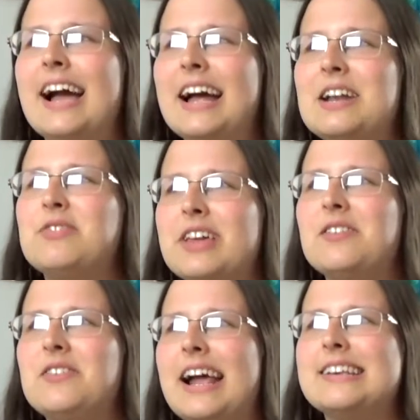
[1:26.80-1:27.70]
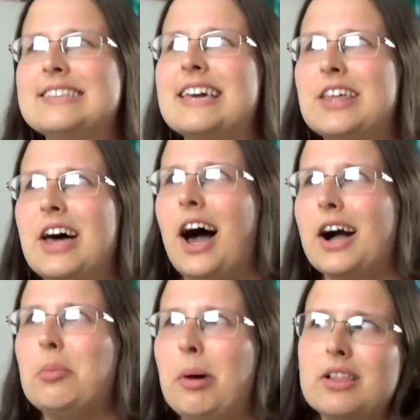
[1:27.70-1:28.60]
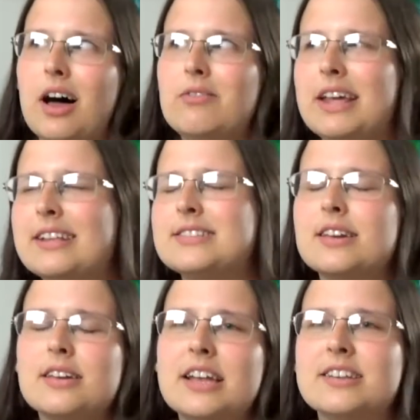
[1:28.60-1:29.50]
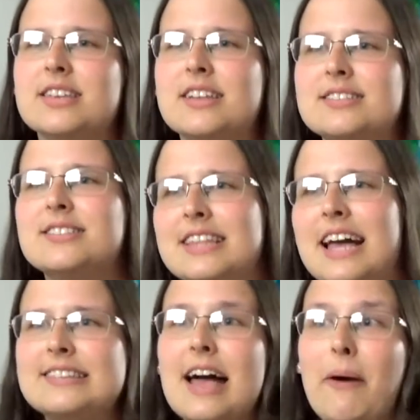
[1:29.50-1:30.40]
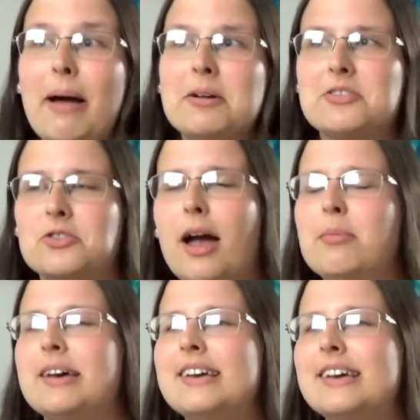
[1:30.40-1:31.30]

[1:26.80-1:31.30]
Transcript: kind of think of it as like the acapella of dance In a okay, sense. that's okay. how I would describe